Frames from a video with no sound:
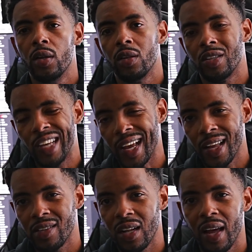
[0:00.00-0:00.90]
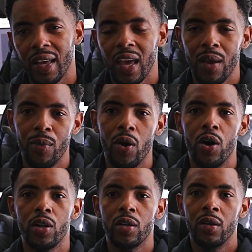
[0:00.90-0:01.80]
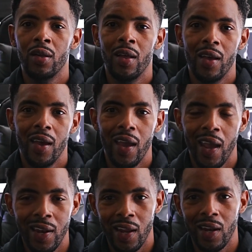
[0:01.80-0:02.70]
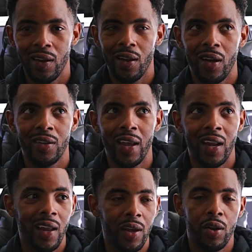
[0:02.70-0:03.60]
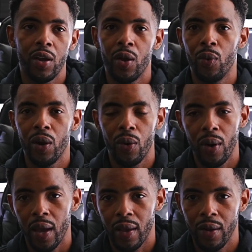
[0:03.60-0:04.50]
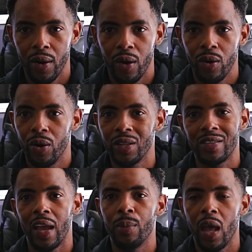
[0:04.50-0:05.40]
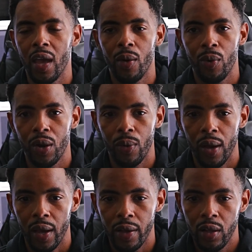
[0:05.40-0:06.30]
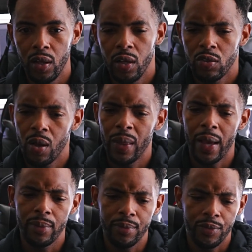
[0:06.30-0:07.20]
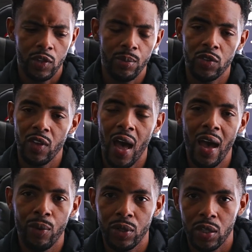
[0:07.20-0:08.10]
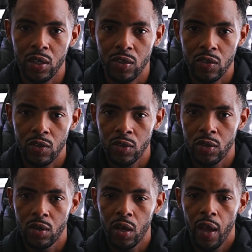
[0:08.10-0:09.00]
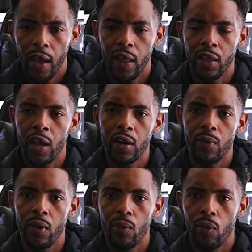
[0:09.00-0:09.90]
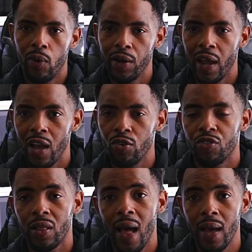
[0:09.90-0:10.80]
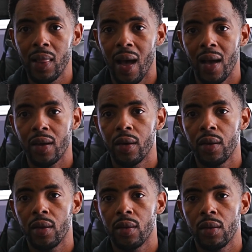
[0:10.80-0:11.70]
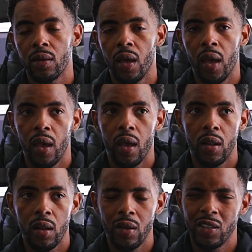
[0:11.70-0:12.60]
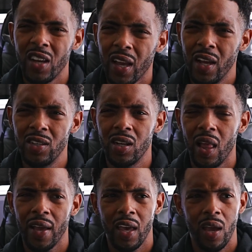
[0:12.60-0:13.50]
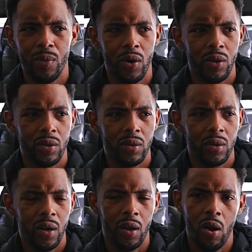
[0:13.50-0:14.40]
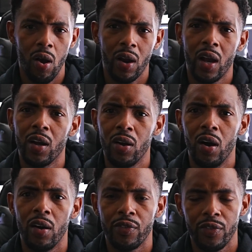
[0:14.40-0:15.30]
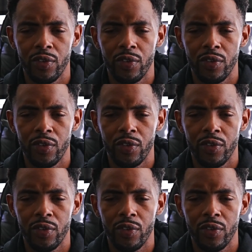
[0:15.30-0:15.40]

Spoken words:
the check engine light came on, and then a day later it went away, or the same day it went away. So I'm like, something's odd with this. And then one day I used the line lock, and the check engine light came on, and the car cut off.